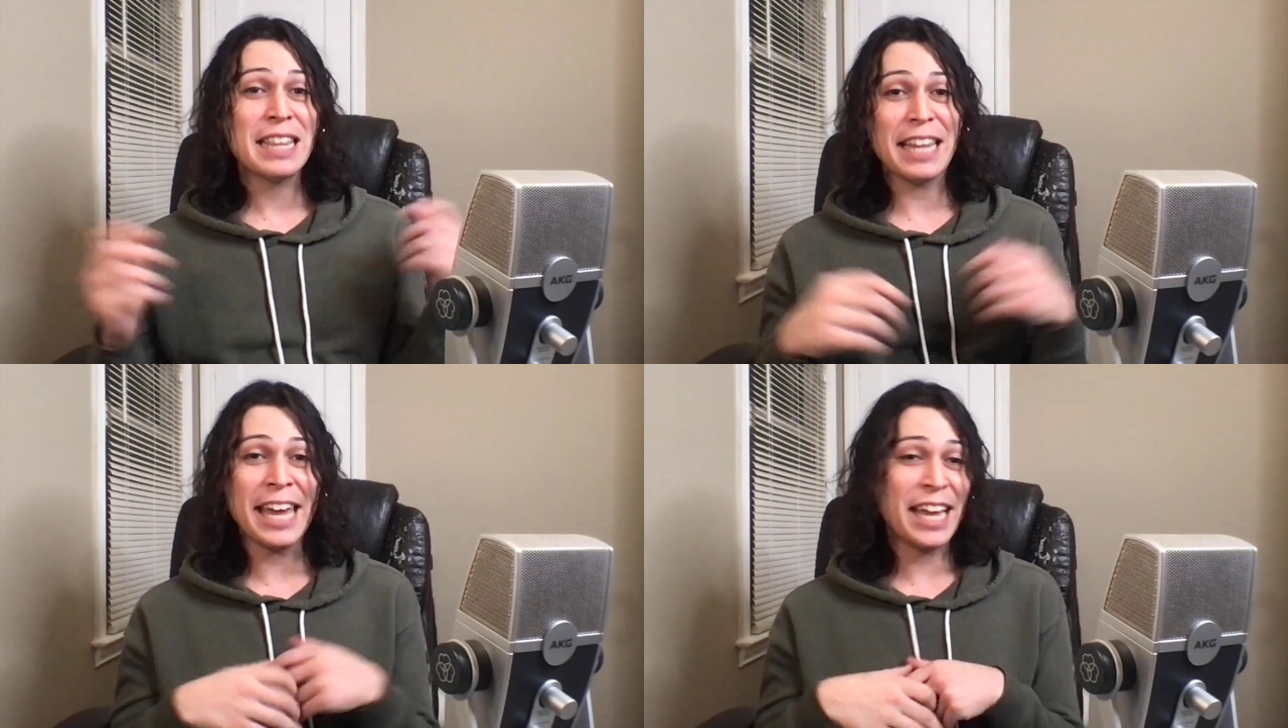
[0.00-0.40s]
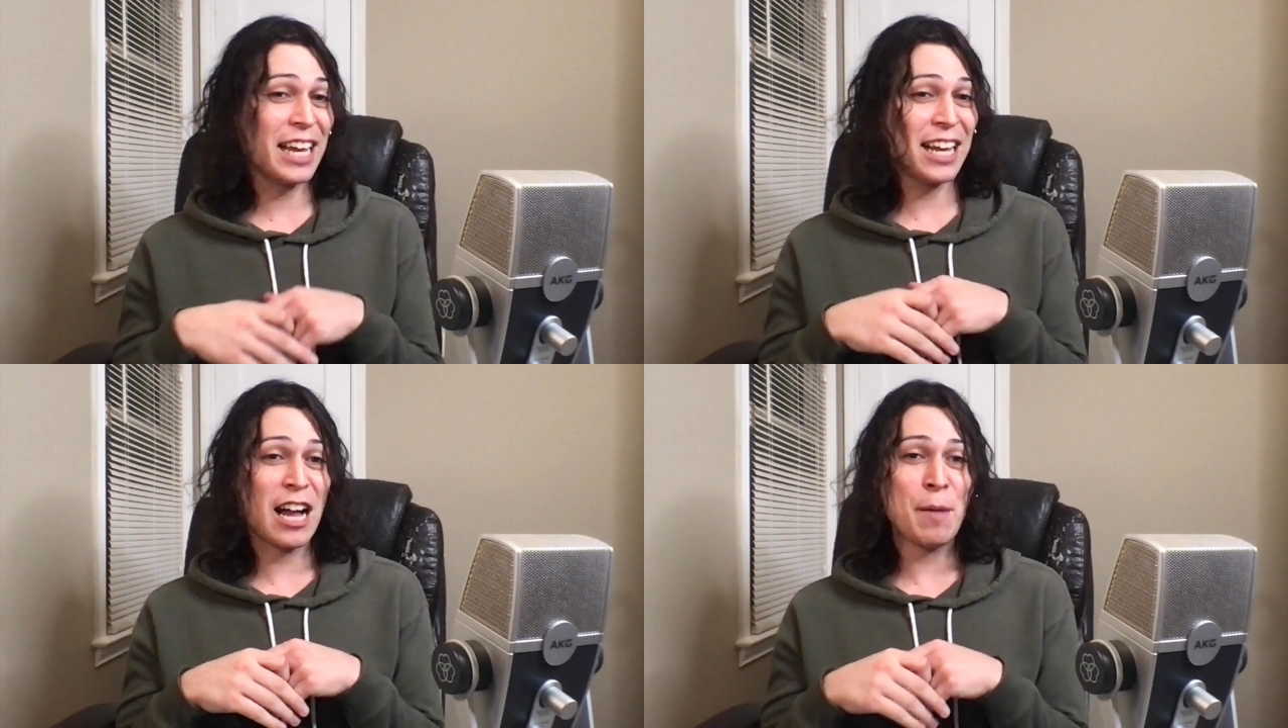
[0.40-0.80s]

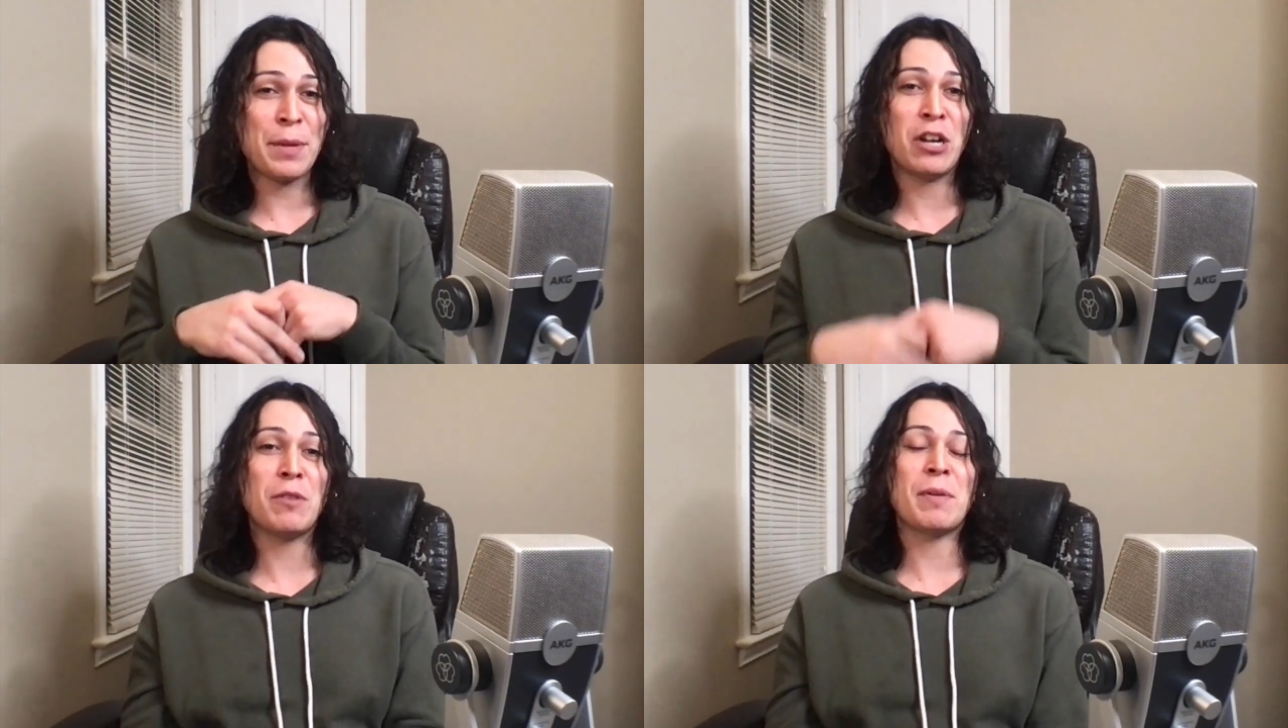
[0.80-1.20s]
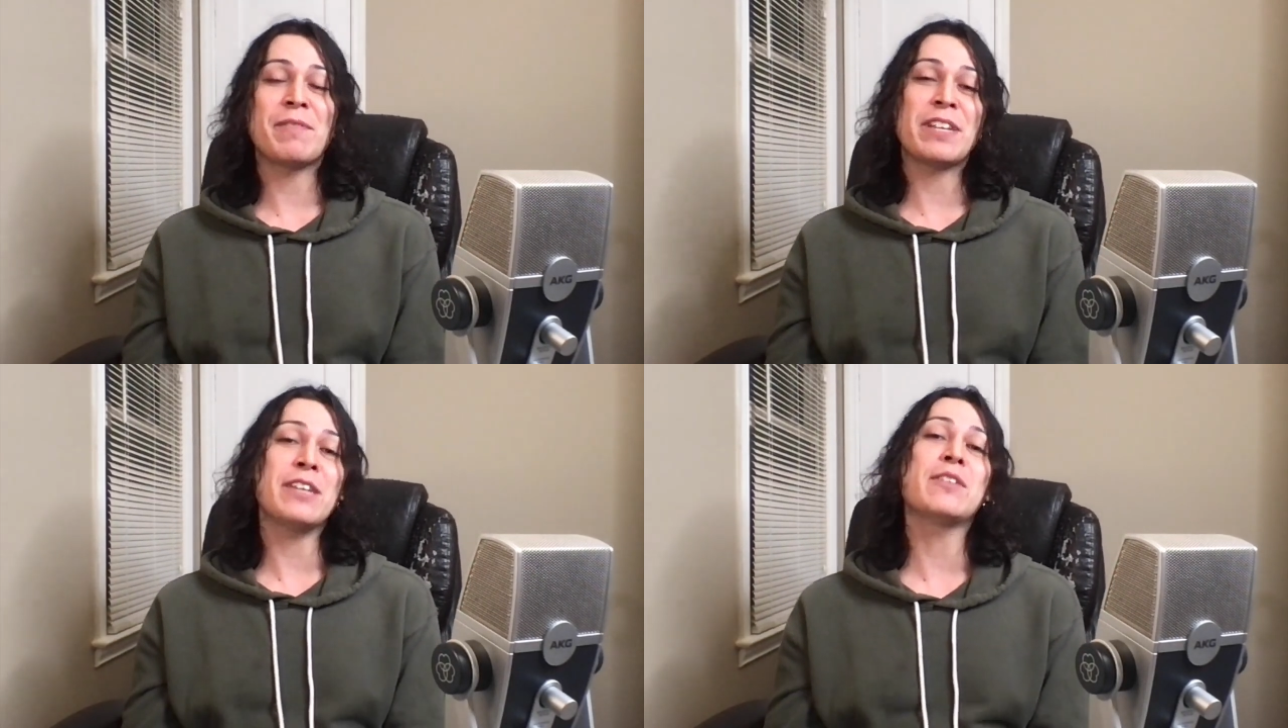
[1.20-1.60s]
like, comment on my
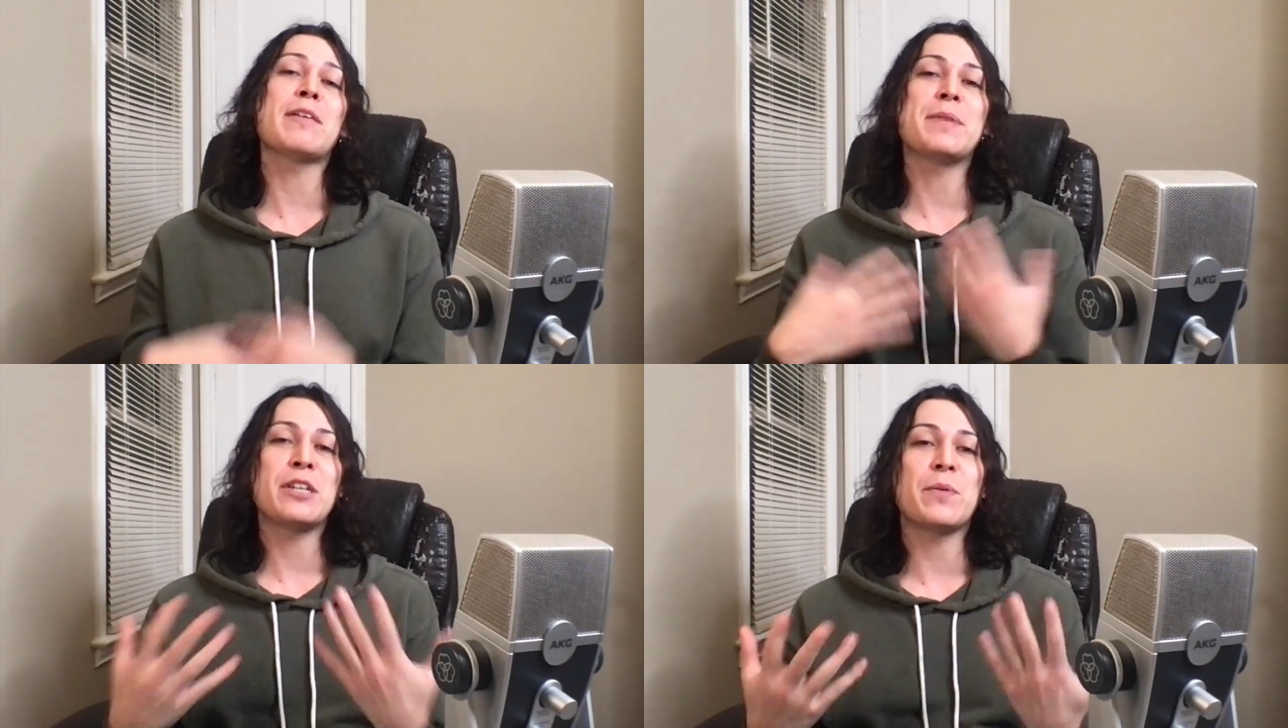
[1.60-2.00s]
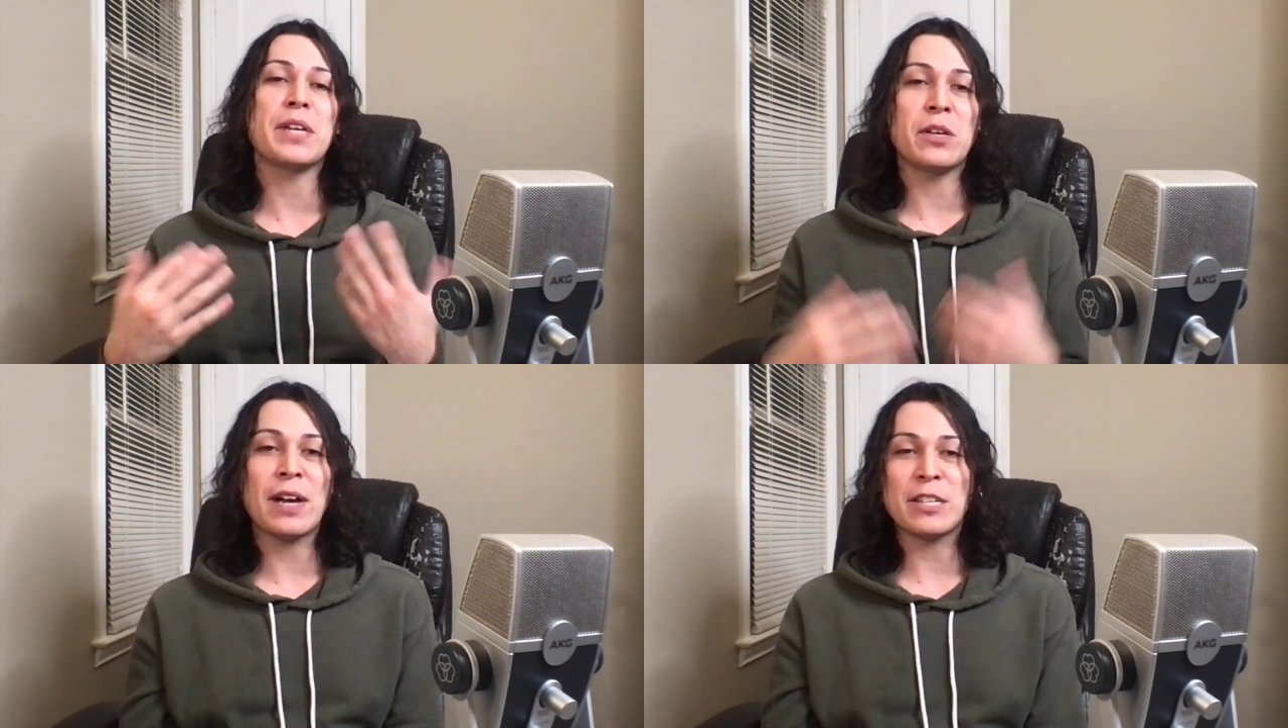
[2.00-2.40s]
video, let me know what you